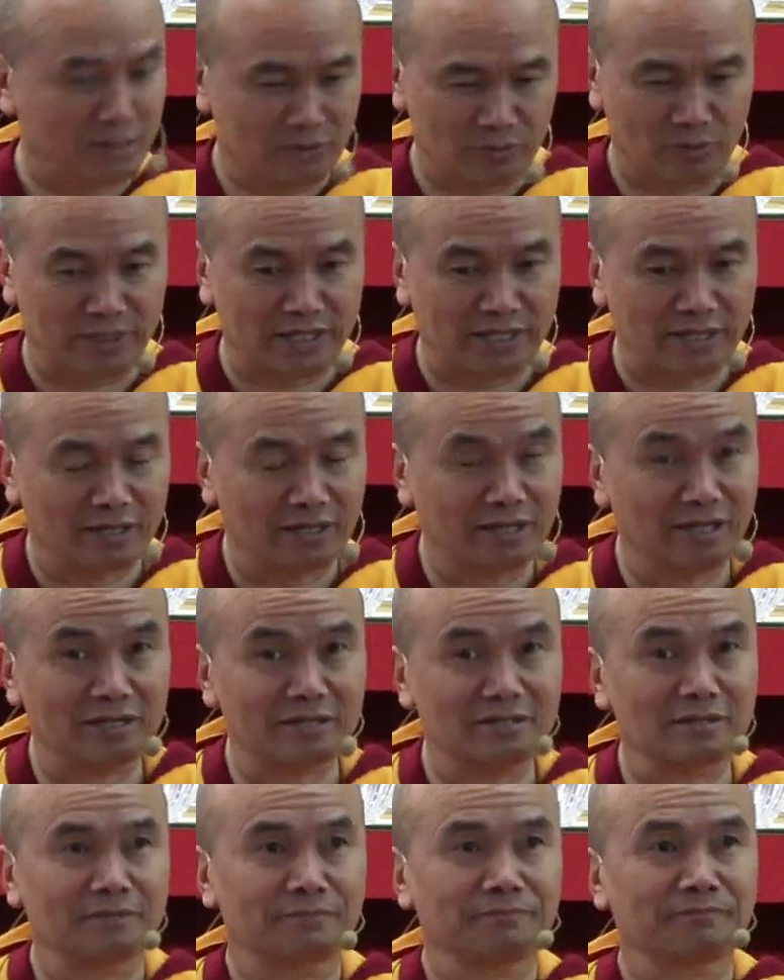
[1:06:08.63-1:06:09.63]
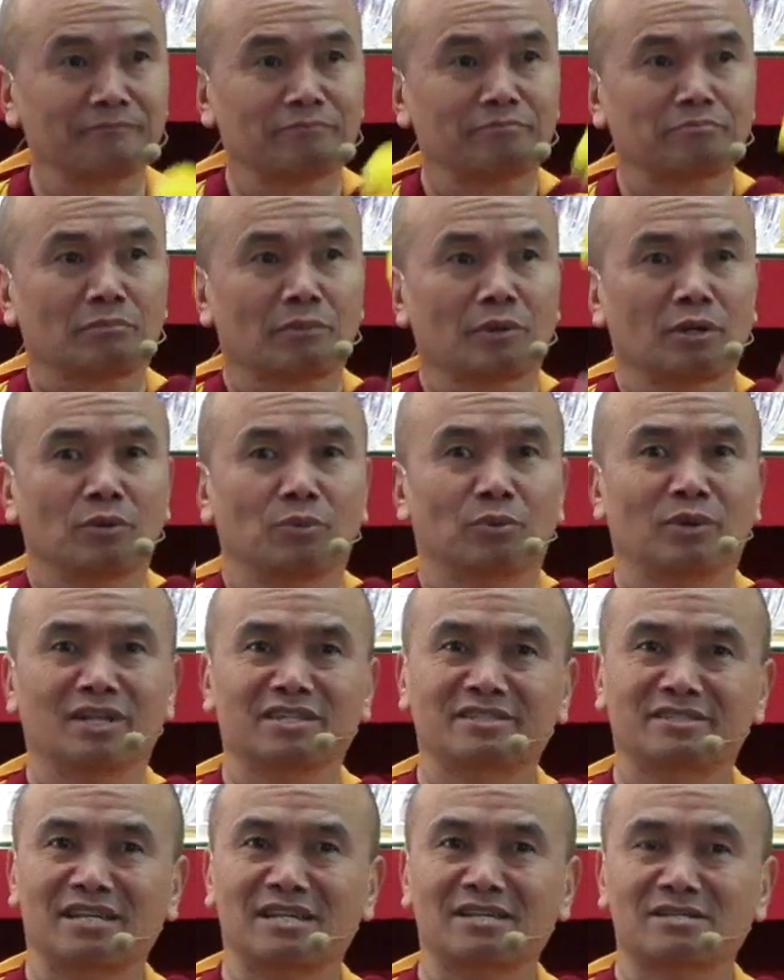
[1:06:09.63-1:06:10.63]
You're getting it? What
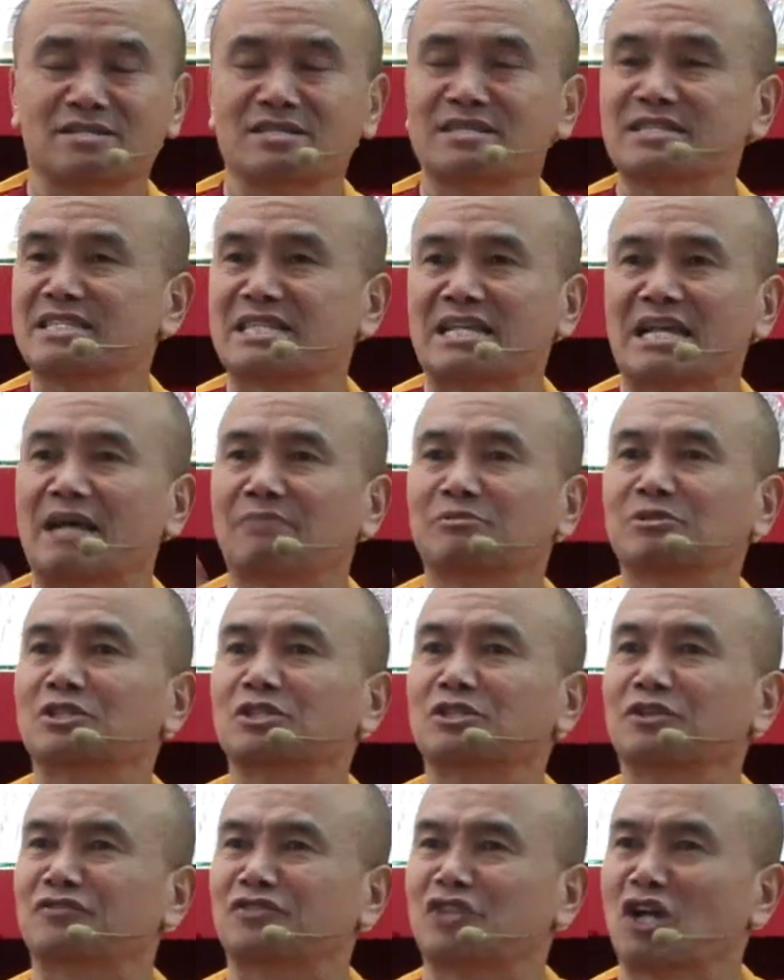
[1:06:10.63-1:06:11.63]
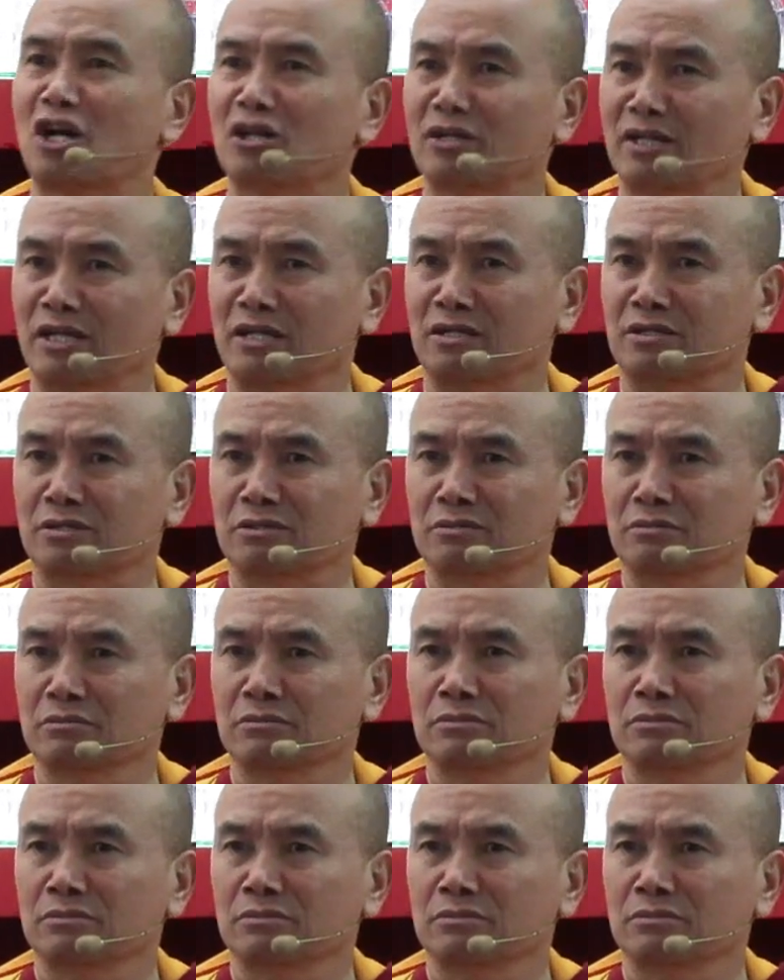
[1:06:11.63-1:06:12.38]
is this? This is absence of chocolate.